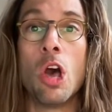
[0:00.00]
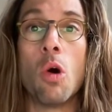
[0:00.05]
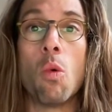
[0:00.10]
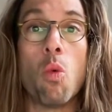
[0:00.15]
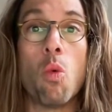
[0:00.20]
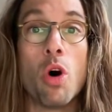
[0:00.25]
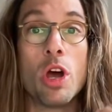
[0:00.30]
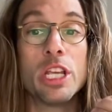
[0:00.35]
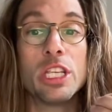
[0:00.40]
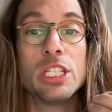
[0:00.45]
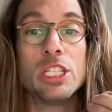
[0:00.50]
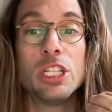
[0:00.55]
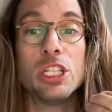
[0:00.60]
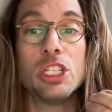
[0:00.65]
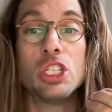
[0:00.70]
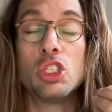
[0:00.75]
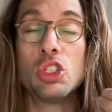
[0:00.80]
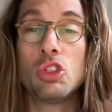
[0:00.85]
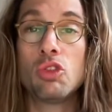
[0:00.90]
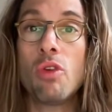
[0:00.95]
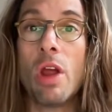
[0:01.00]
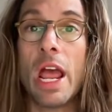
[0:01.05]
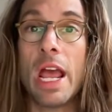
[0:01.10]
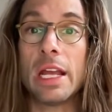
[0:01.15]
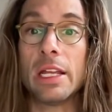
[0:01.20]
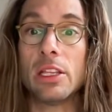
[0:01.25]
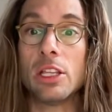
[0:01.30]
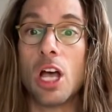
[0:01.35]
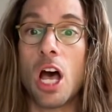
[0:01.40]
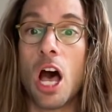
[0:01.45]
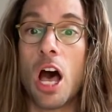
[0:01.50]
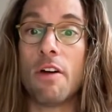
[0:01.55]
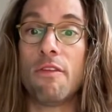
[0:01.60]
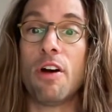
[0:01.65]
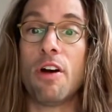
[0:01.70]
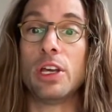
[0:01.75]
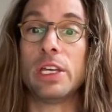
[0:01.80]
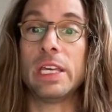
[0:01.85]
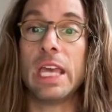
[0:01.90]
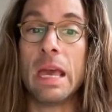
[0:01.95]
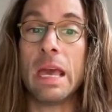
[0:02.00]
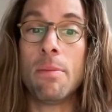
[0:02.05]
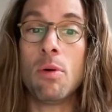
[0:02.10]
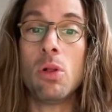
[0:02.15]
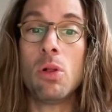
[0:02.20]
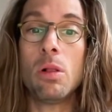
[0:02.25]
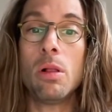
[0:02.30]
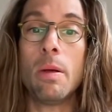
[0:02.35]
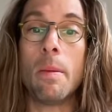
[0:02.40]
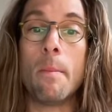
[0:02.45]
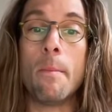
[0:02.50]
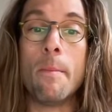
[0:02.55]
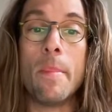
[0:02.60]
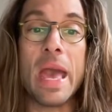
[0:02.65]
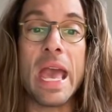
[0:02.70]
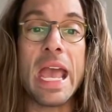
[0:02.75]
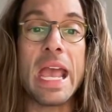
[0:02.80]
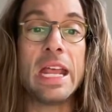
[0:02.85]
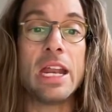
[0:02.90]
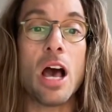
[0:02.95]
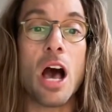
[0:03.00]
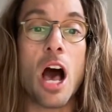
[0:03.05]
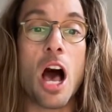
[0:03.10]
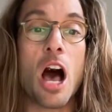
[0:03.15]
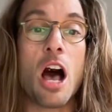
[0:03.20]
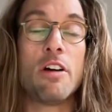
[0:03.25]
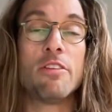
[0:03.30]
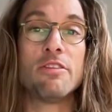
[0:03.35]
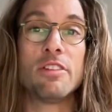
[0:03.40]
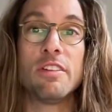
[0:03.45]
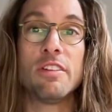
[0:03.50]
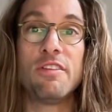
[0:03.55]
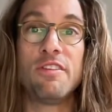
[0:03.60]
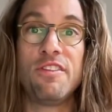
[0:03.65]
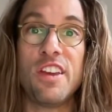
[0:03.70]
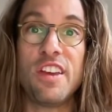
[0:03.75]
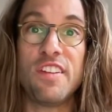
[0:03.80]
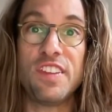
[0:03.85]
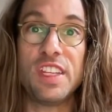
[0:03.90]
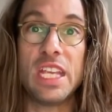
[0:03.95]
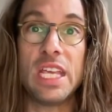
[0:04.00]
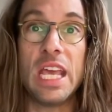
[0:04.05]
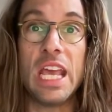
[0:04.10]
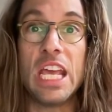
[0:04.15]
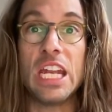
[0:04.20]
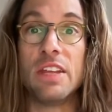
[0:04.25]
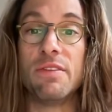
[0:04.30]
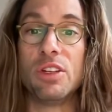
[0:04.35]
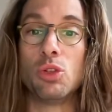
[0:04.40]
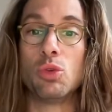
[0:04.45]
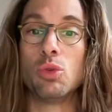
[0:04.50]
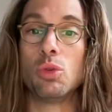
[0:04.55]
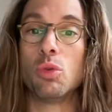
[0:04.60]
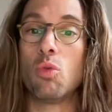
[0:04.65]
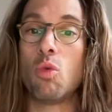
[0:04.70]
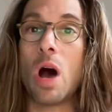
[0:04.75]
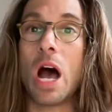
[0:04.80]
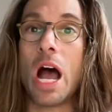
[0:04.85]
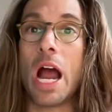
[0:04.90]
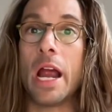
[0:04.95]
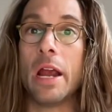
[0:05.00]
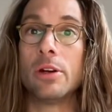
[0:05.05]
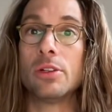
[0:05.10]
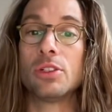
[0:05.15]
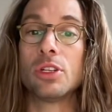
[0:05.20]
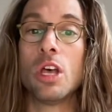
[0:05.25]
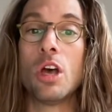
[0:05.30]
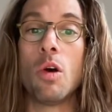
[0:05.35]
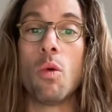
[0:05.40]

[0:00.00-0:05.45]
what is the strength of a cable made of 50 individual wires,